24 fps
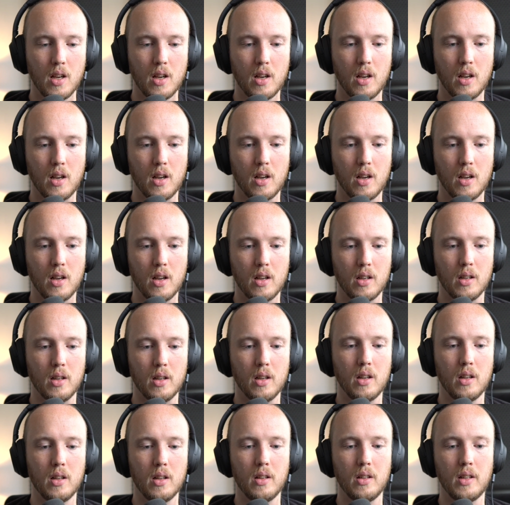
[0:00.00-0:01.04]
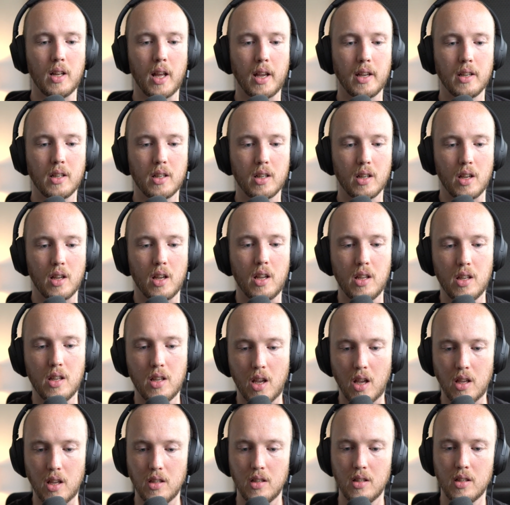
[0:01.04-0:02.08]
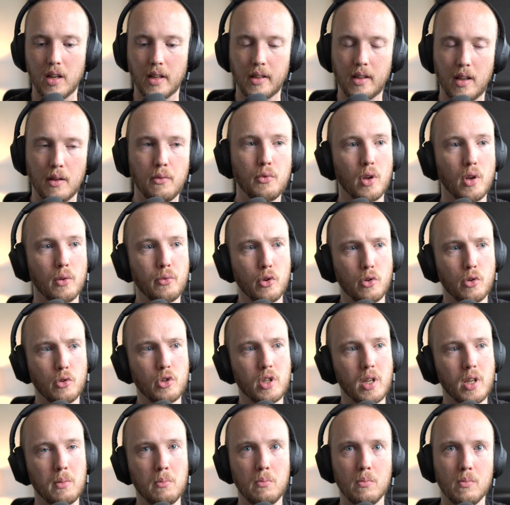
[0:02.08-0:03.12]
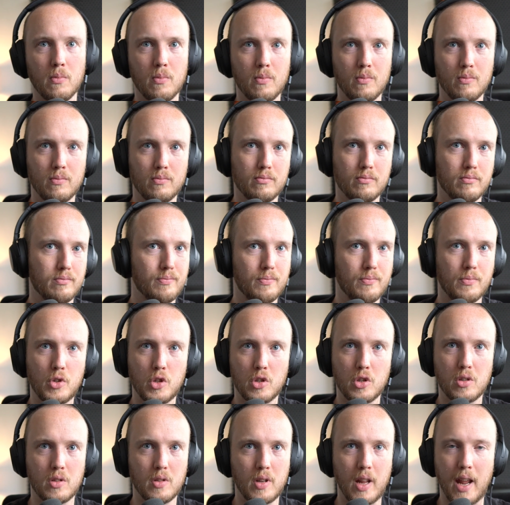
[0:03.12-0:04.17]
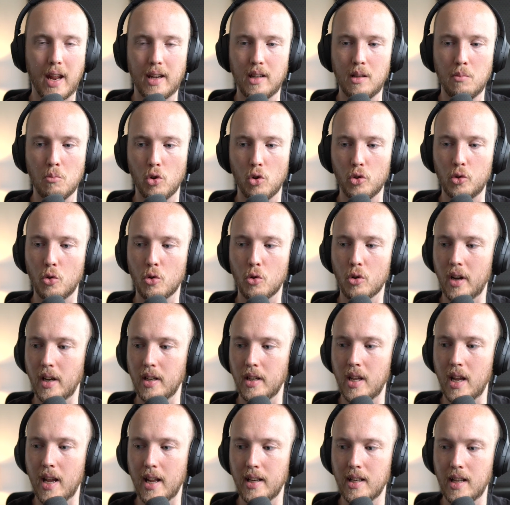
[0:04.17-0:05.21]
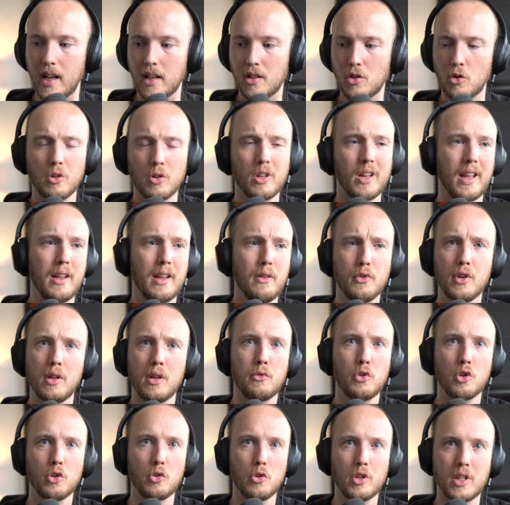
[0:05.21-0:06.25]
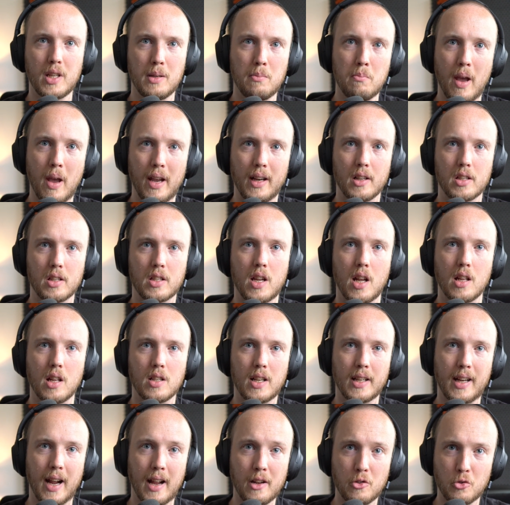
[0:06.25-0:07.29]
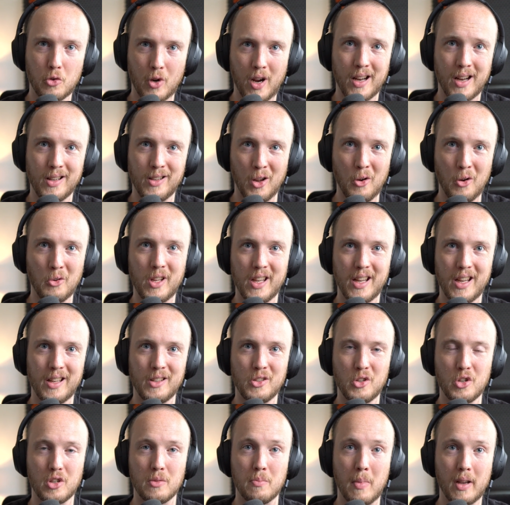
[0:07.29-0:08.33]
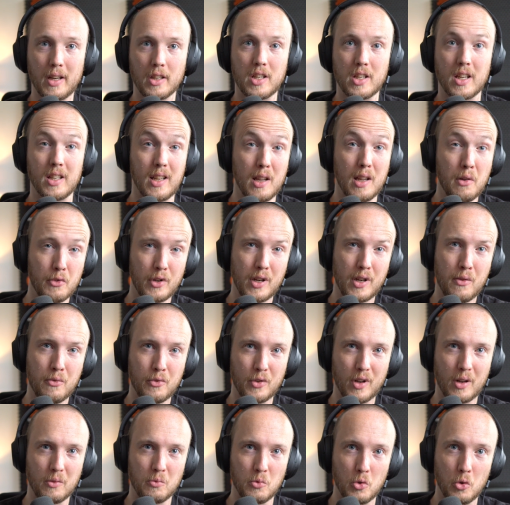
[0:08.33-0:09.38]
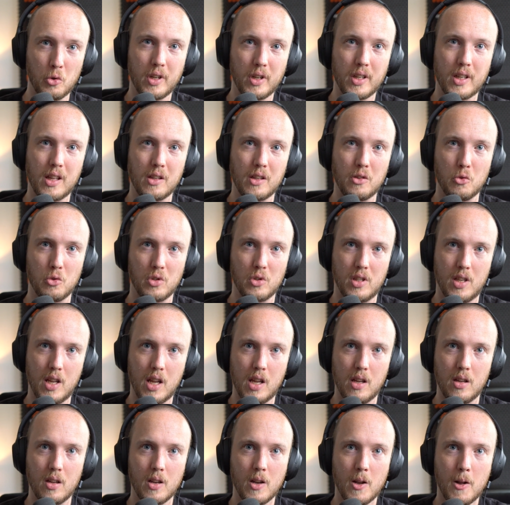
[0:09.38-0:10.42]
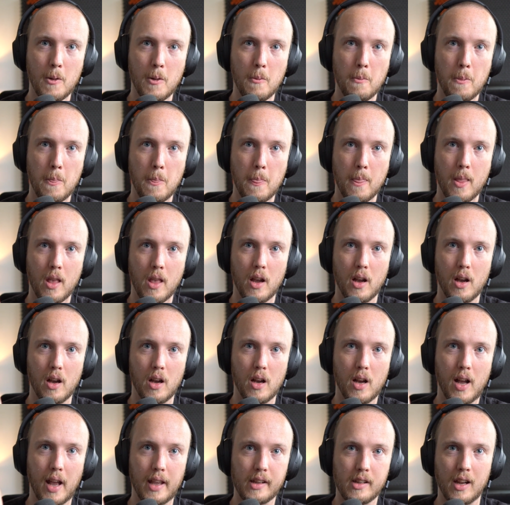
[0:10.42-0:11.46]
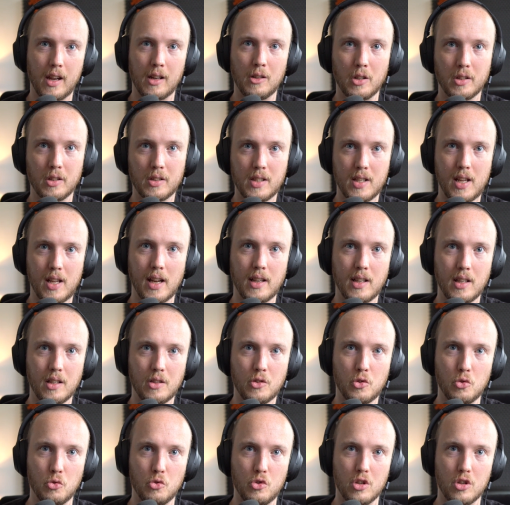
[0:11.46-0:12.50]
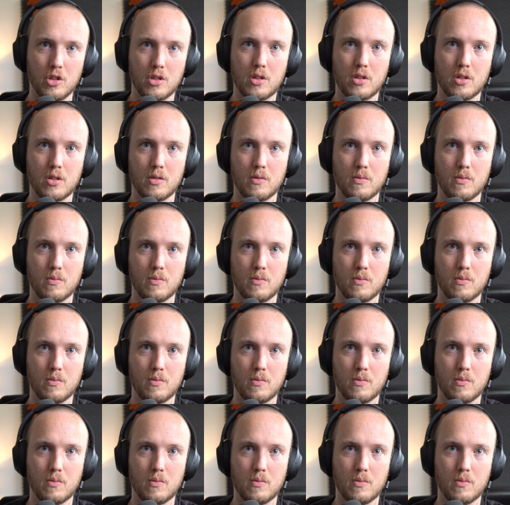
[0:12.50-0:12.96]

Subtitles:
like if you're using just any model or any or even if you're using Megascans, like I tried loading in just Megascans, even if I'm doing it in USD, I cannot get it to just